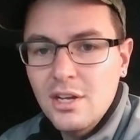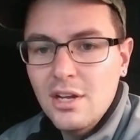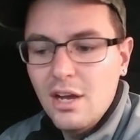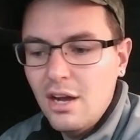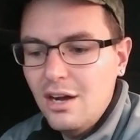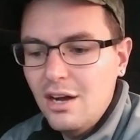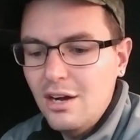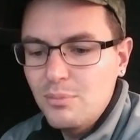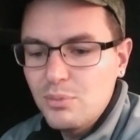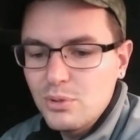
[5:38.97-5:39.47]

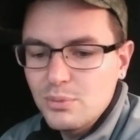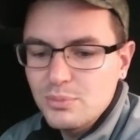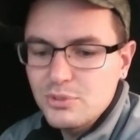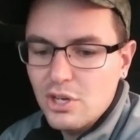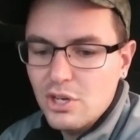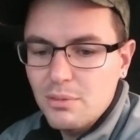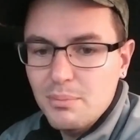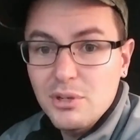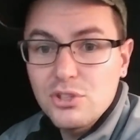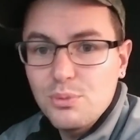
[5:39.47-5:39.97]
But I'm
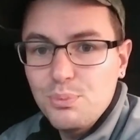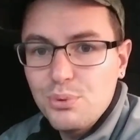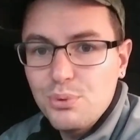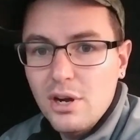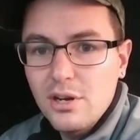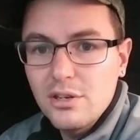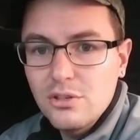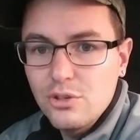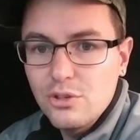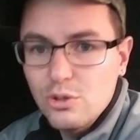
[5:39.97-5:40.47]
talking about they're
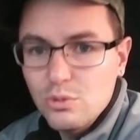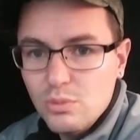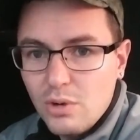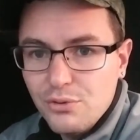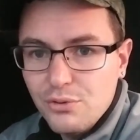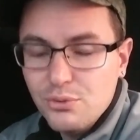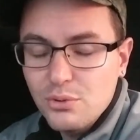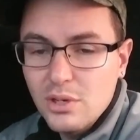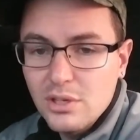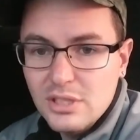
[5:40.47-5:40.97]
probably a little
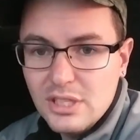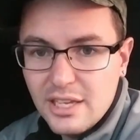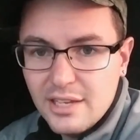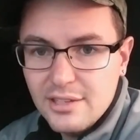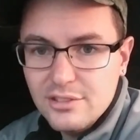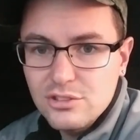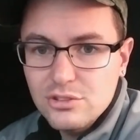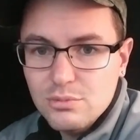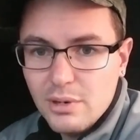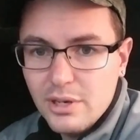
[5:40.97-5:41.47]
rough around the
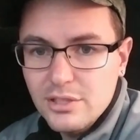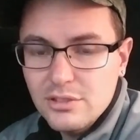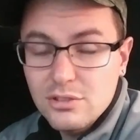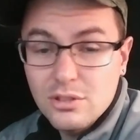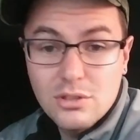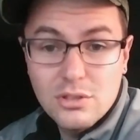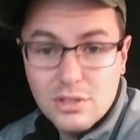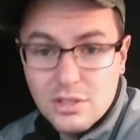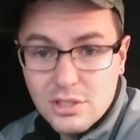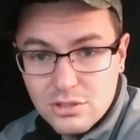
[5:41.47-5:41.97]
edges, right?
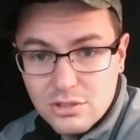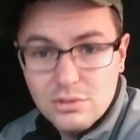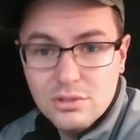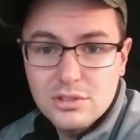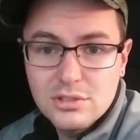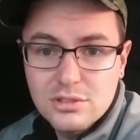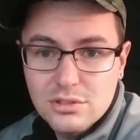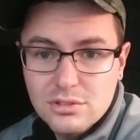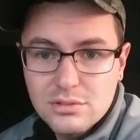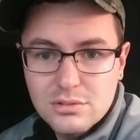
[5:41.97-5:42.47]
So, because who
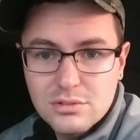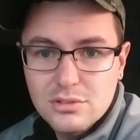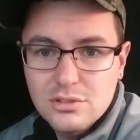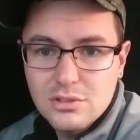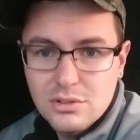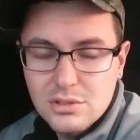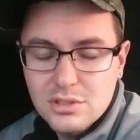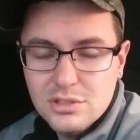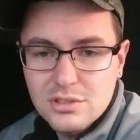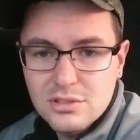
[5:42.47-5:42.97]
does
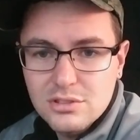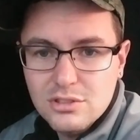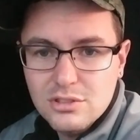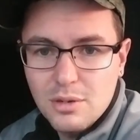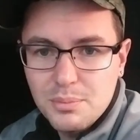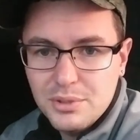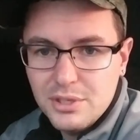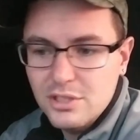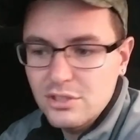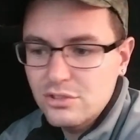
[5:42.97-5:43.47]
this
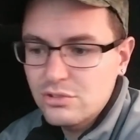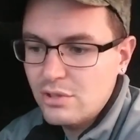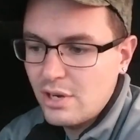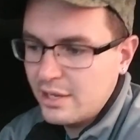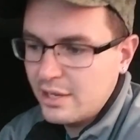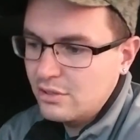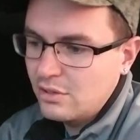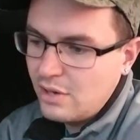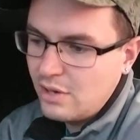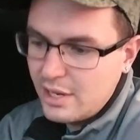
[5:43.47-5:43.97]
company
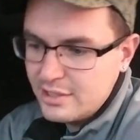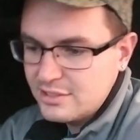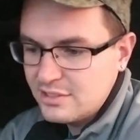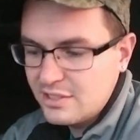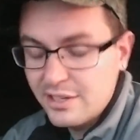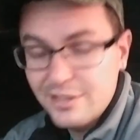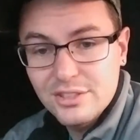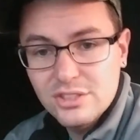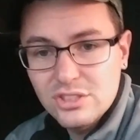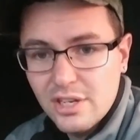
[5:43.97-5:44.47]
attract? A lot of
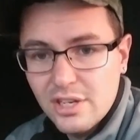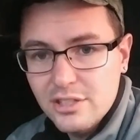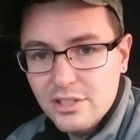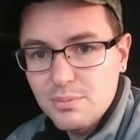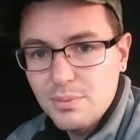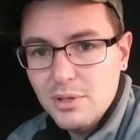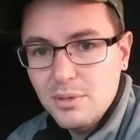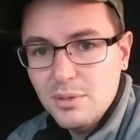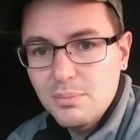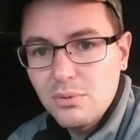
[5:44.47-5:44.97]
second
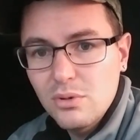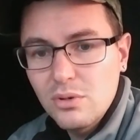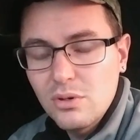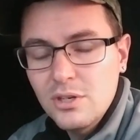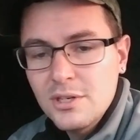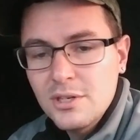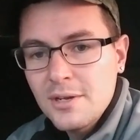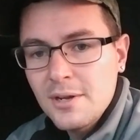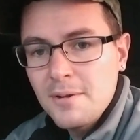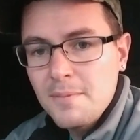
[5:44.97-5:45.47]
chance people,
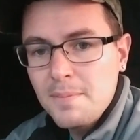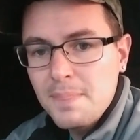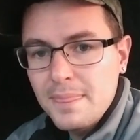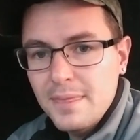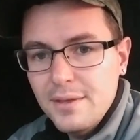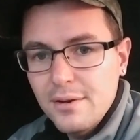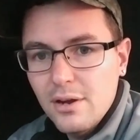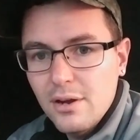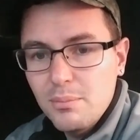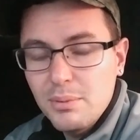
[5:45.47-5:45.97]

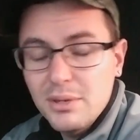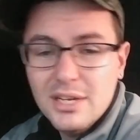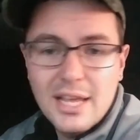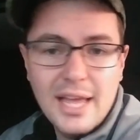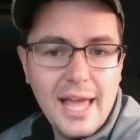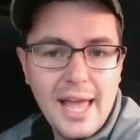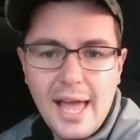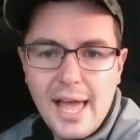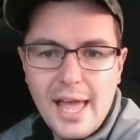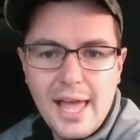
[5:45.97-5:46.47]
But
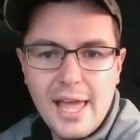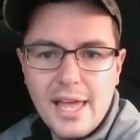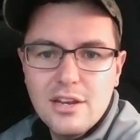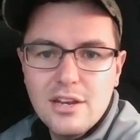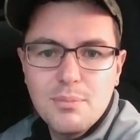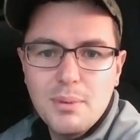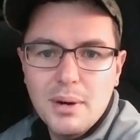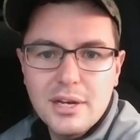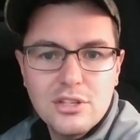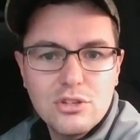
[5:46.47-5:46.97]

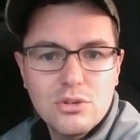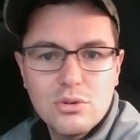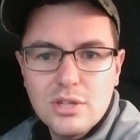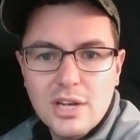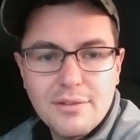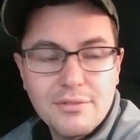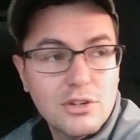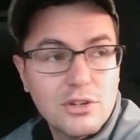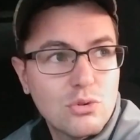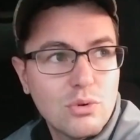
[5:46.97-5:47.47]
anybody, you can
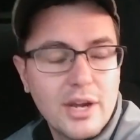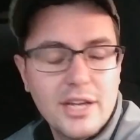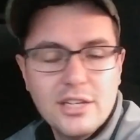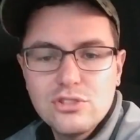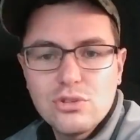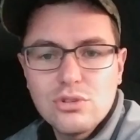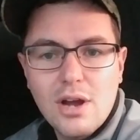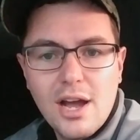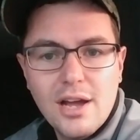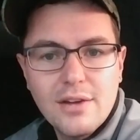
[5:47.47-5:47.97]
have a great
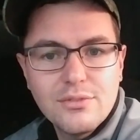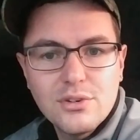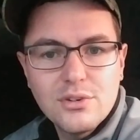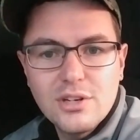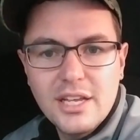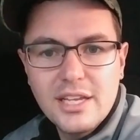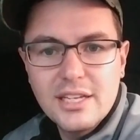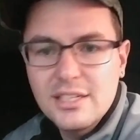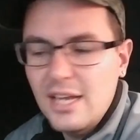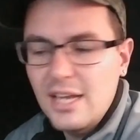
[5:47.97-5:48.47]
driver,
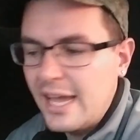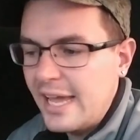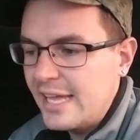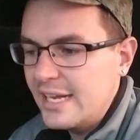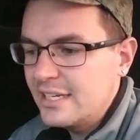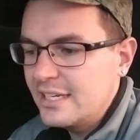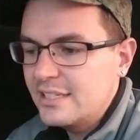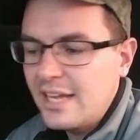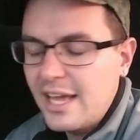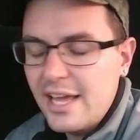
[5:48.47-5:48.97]
and
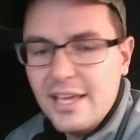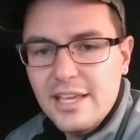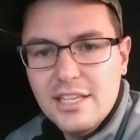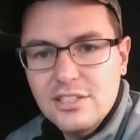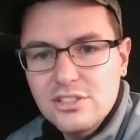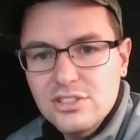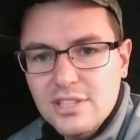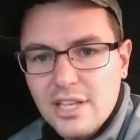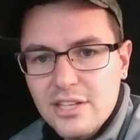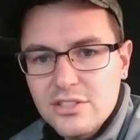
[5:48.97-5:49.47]
any day
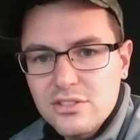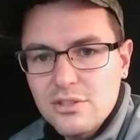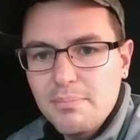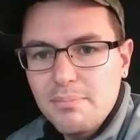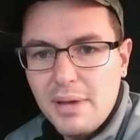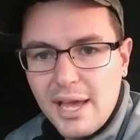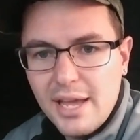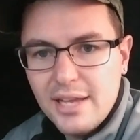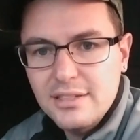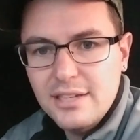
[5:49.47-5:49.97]
he just has a
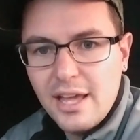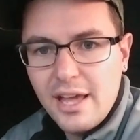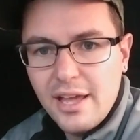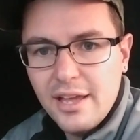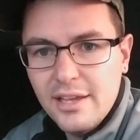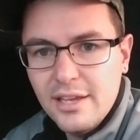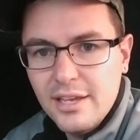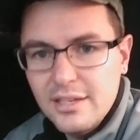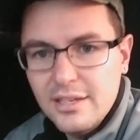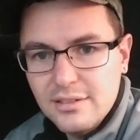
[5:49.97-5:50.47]
bad
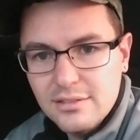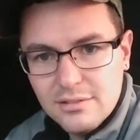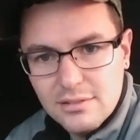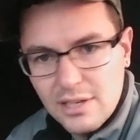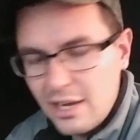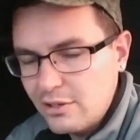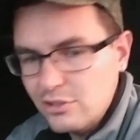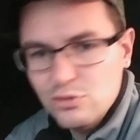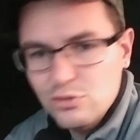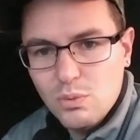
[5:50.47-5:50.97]
day, and
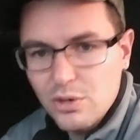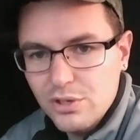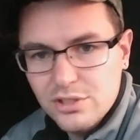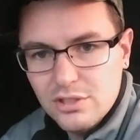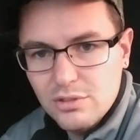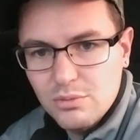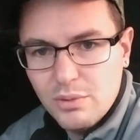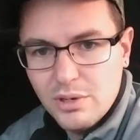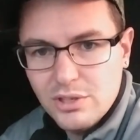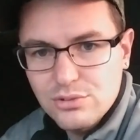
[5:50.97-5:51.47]
now he's
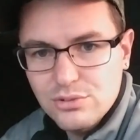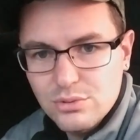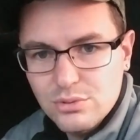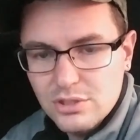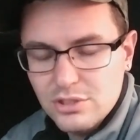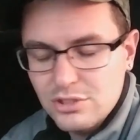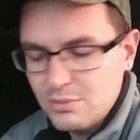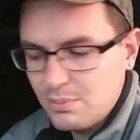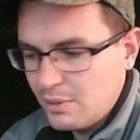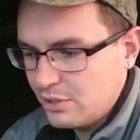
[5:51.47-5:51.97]
working at Western
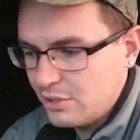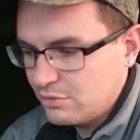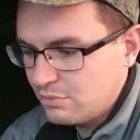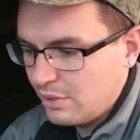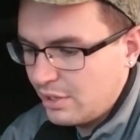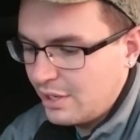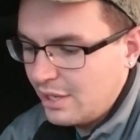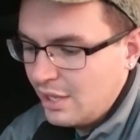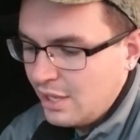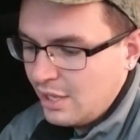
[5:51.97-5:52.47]
Express,
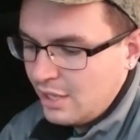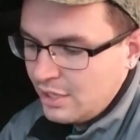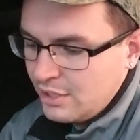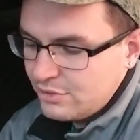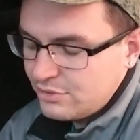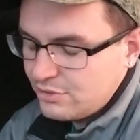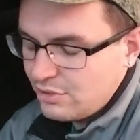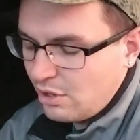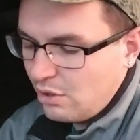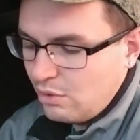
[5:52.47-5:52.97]
right?
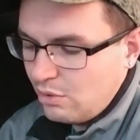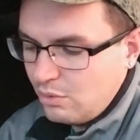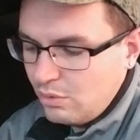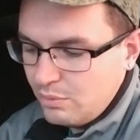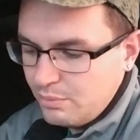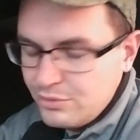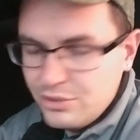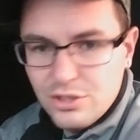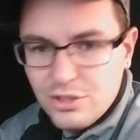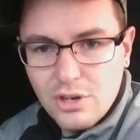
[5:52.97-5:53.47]
So,
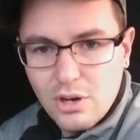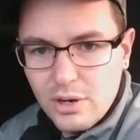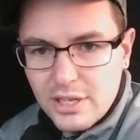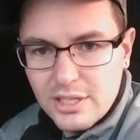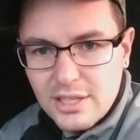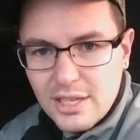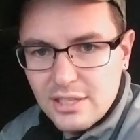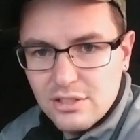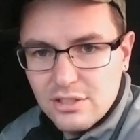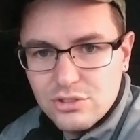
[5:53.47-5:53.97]

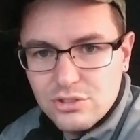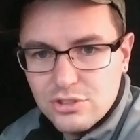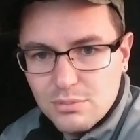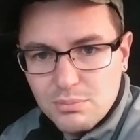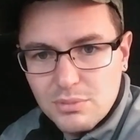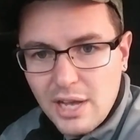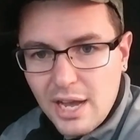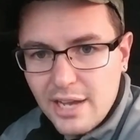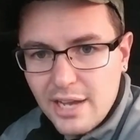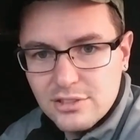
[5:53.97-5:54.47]
and there's
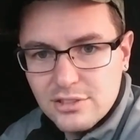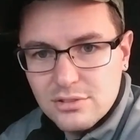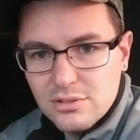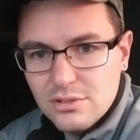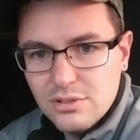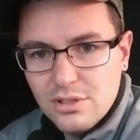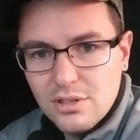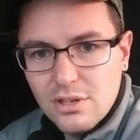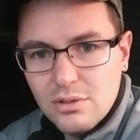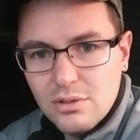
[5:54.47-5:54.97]
some guys,
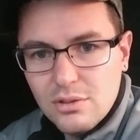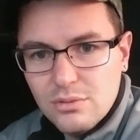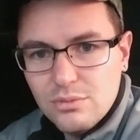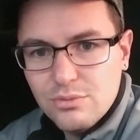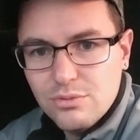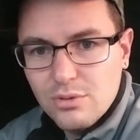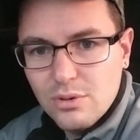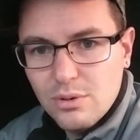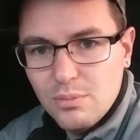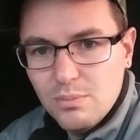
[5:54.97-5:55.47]

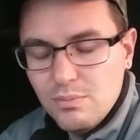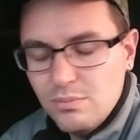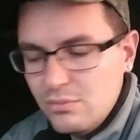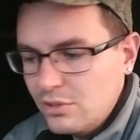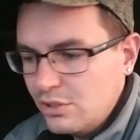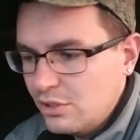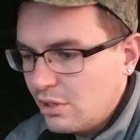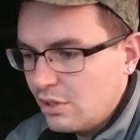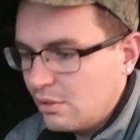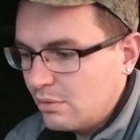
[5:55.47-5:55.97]
from,
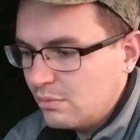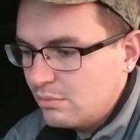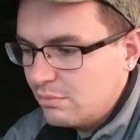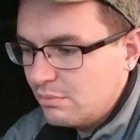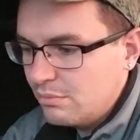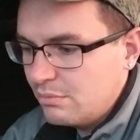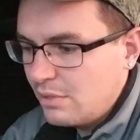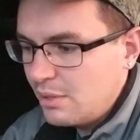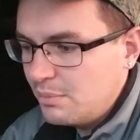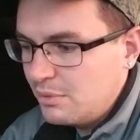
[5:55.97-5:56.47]

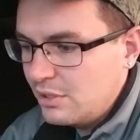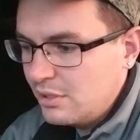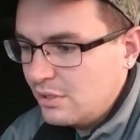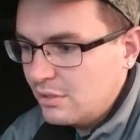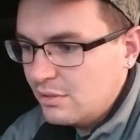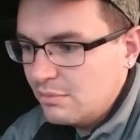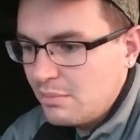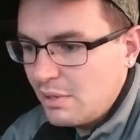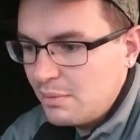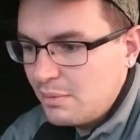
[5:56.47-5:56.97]

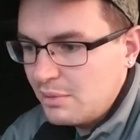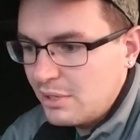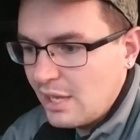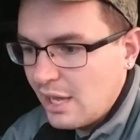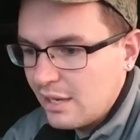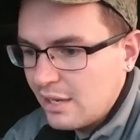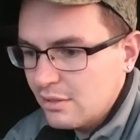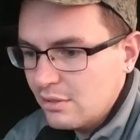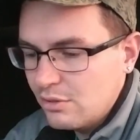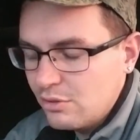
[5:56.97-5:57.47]
maybe
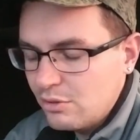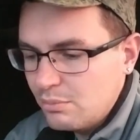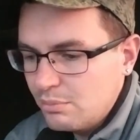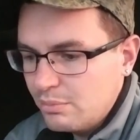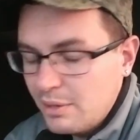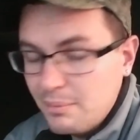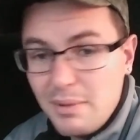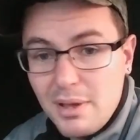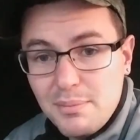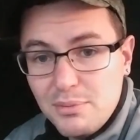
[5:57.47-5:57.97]
got a little
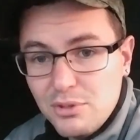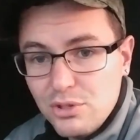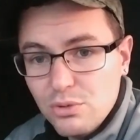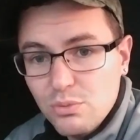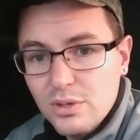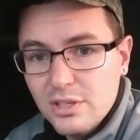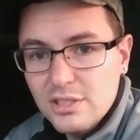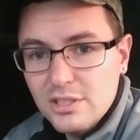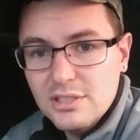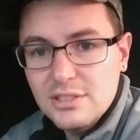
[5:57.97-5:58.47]
bit, maybe you're
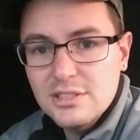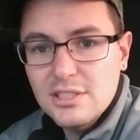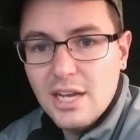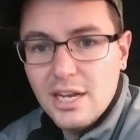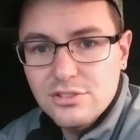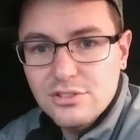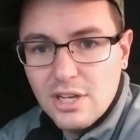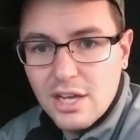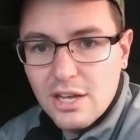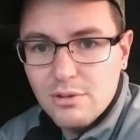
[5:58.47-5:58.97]
one of these
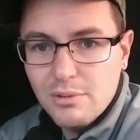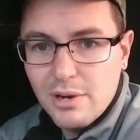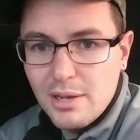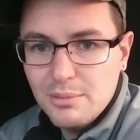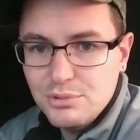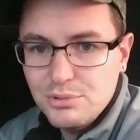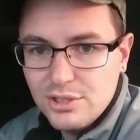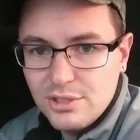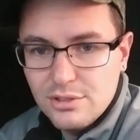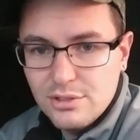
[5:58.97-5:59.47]
guys, you got a
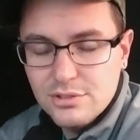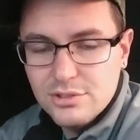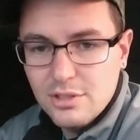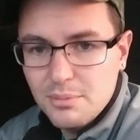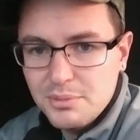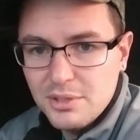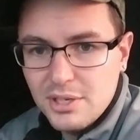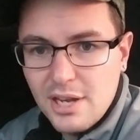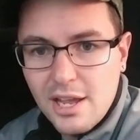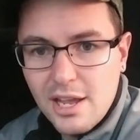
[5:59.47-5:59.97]
rap sheet or
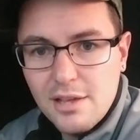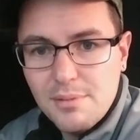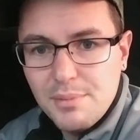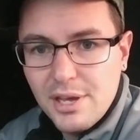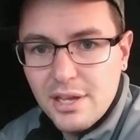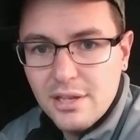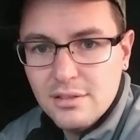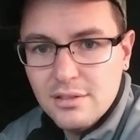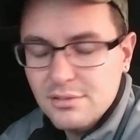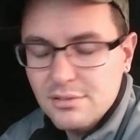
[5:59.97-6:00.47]
something. Hey,
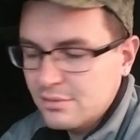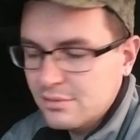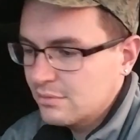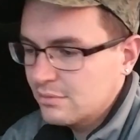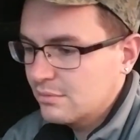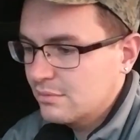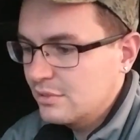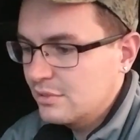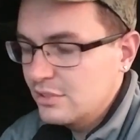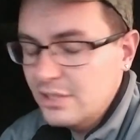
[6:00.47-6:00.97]
man,
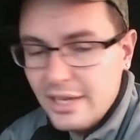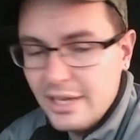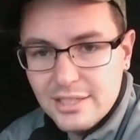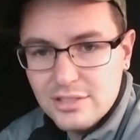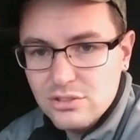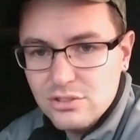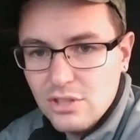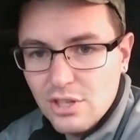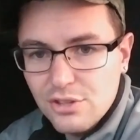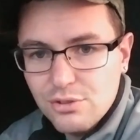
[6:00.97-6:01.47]

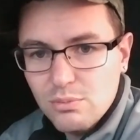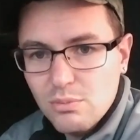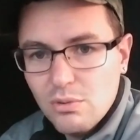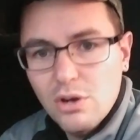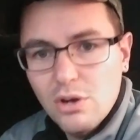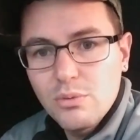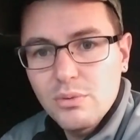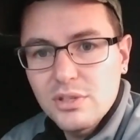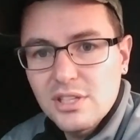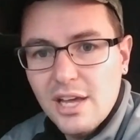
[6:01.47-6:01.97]
that's nothing
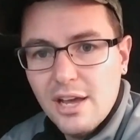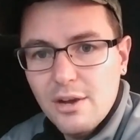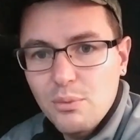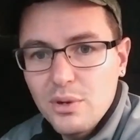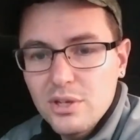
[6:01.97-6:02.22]
wrong with that.